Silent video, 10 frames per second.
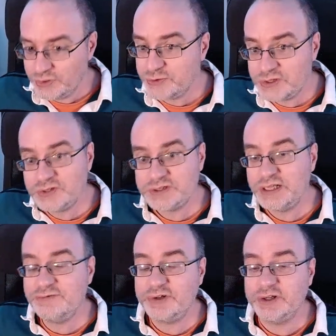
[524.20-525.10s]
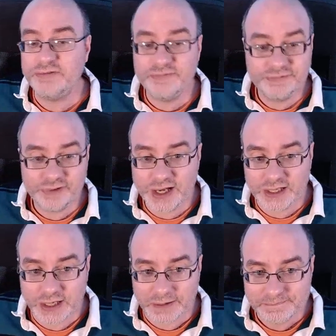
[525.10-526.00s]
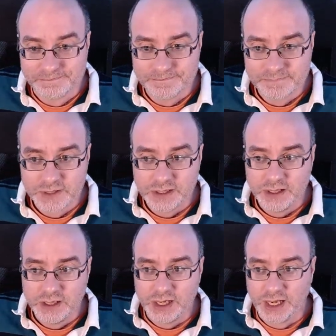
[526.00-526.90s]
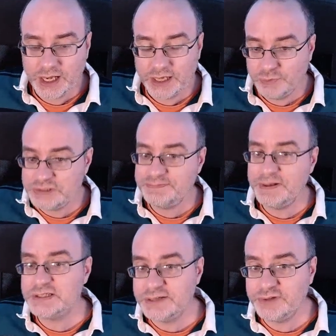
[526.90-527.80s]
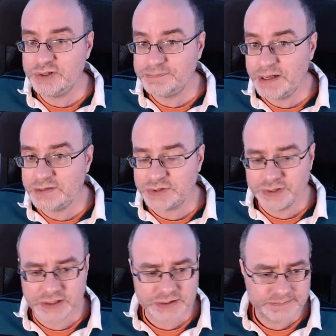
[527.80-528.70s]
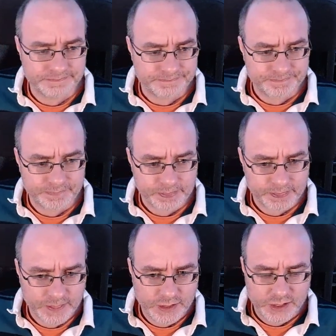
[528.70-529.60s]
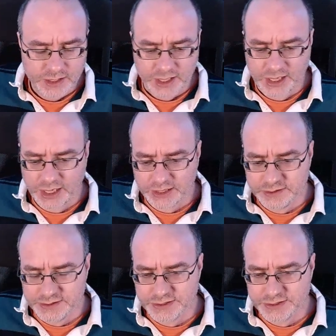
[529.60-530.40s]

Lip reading: we took delivery of on Friday. And we spent £700 on this. And